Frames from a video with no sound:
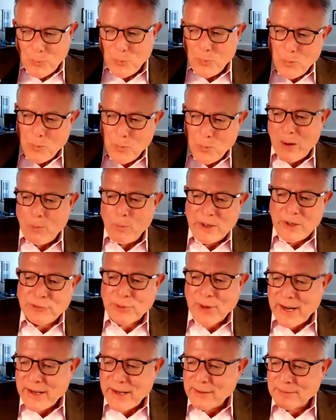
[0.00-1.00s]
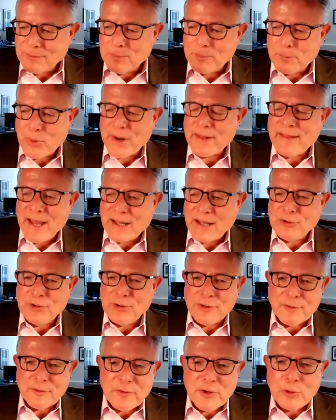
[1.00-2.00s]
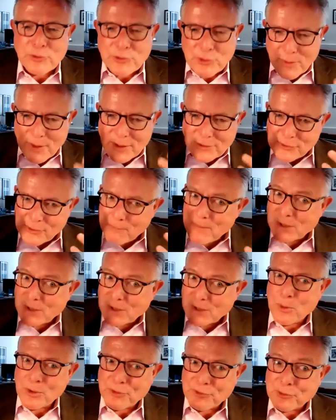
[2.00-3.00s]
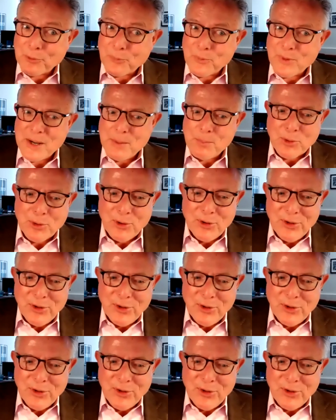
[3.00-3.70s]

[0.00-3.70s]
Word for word: when we try to bring that to the future it's a much more cerebral